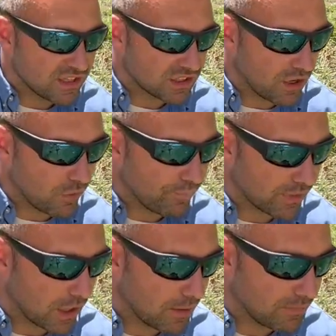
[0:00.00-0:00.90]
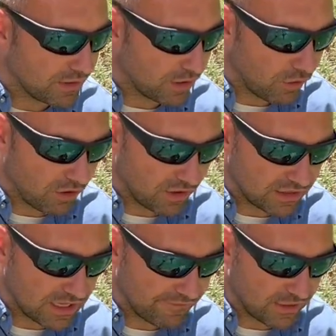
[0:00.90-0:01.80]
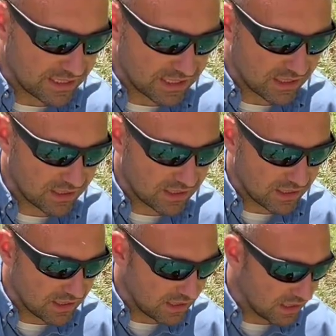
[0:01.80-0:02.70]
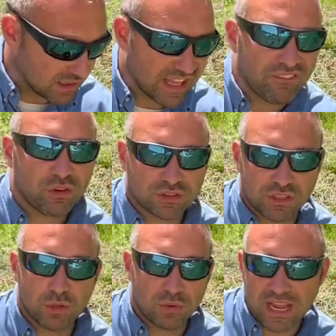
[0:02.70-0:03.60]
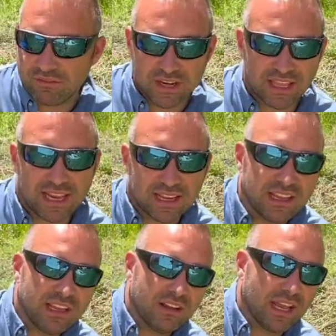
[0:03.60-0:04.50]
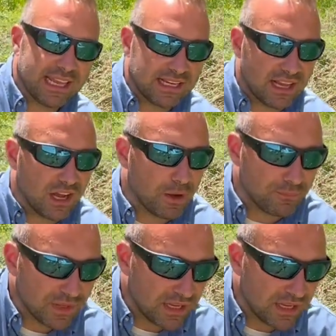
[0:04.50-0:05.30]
So there are different levels to everything. And I'm